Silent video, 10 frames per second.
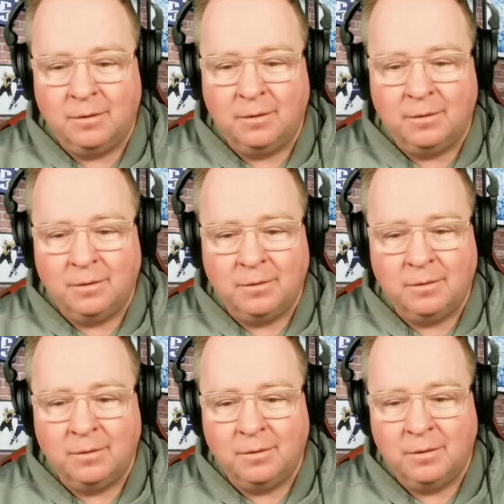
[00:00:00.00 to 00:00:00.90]

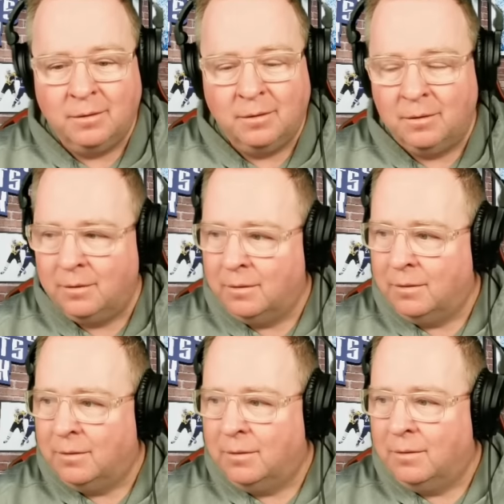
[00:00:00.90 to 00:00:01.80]

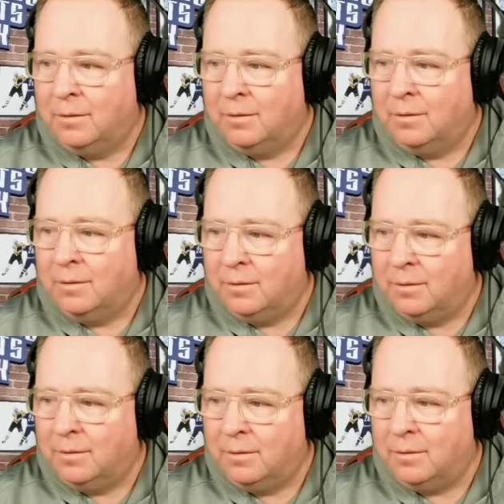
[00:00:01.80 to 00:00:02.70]

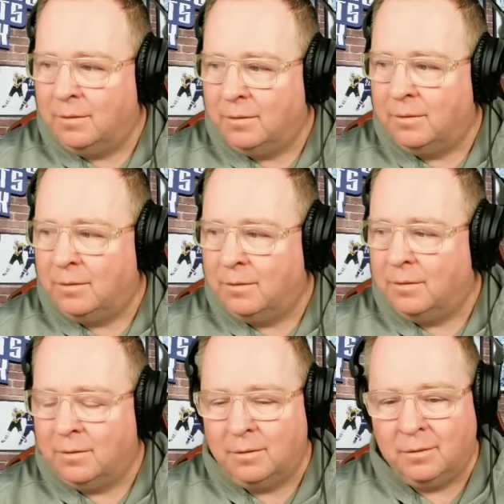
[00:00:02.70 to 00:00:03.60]

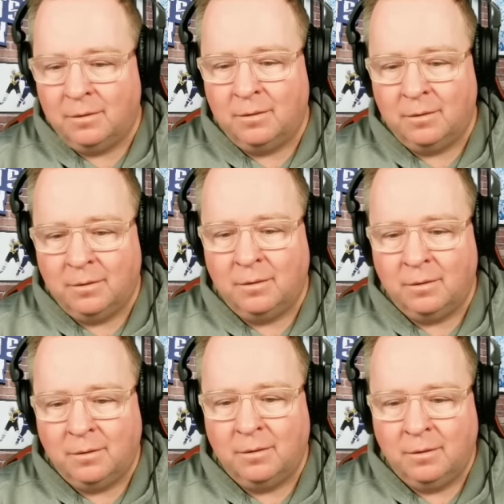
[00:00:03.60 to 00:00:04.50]

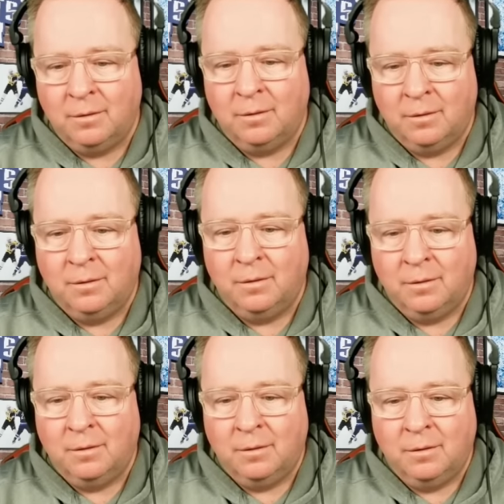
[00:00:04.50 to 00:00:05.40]
(not speaking)